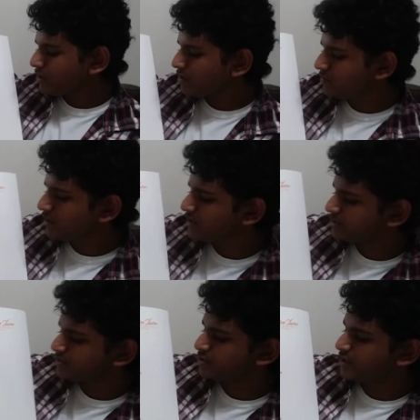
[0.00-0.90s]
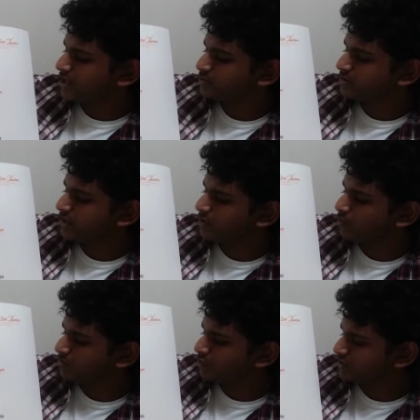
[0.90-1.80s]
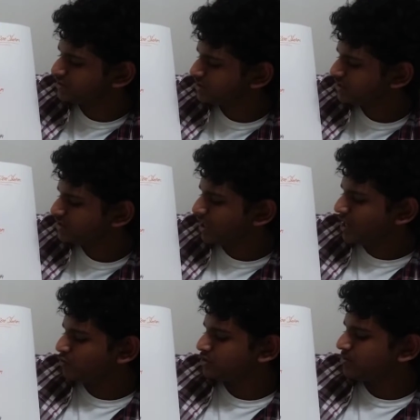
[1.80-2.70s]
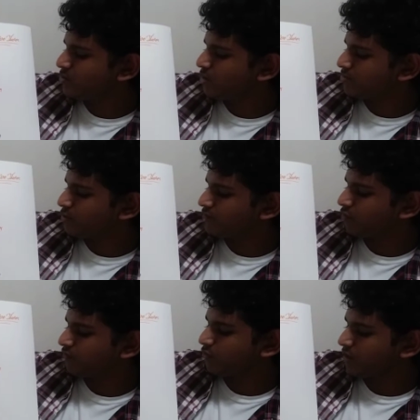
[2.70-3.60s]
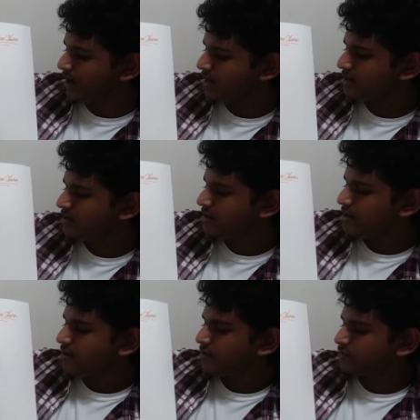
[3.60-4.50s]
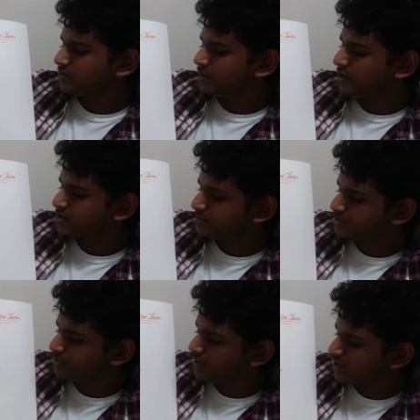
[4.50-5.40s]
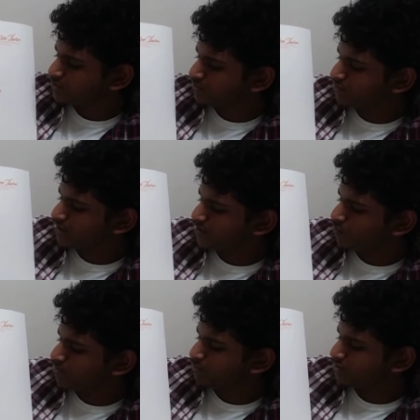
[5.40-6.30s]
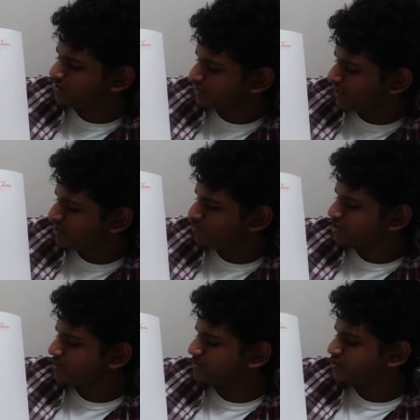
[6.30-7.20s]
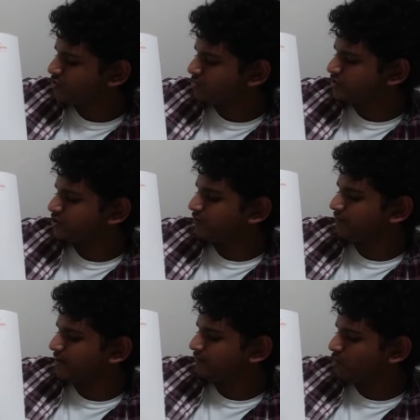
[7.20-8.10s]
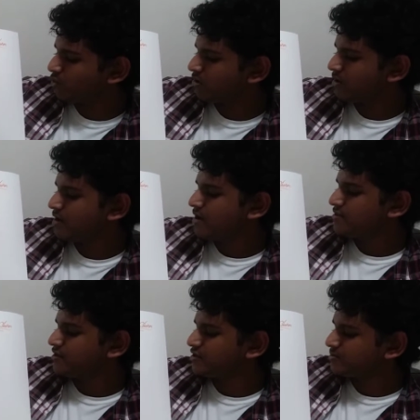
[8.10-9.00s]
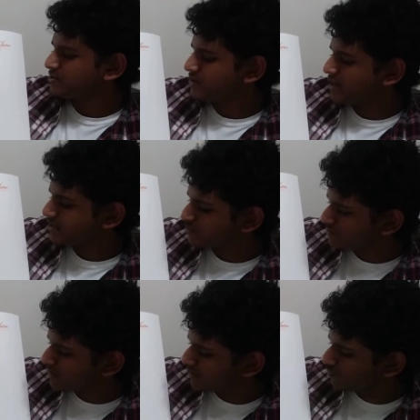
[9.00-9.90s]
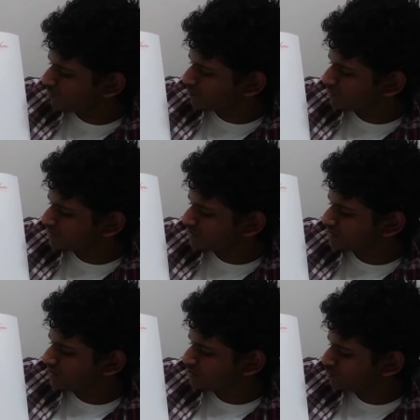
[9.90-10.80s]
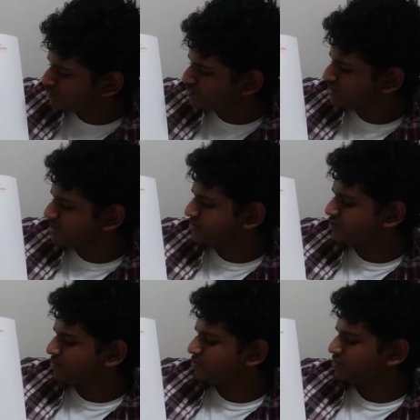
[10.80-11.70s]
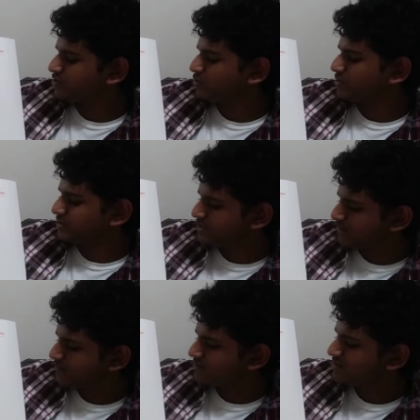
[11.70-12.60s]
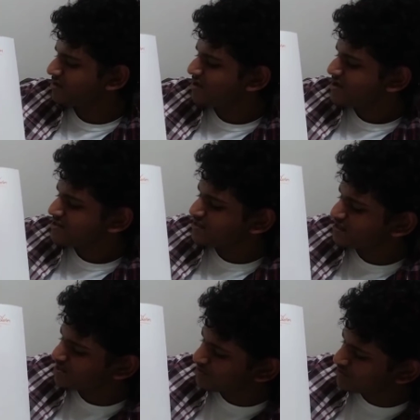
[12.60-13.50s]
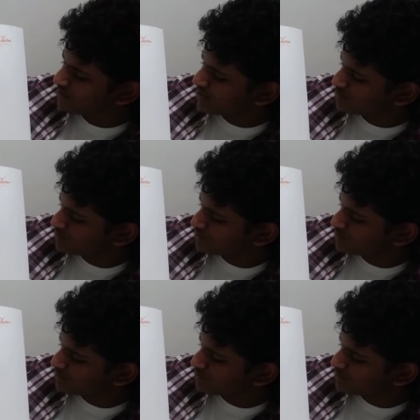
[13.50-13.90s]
Then I substituted x with negative 1.6, which gave me 1.448. Then I substituted x with negative 1.68, which gave me 0.054. Then I substituted x with negative 1.682, which gave me 0.017. Then I substituted x with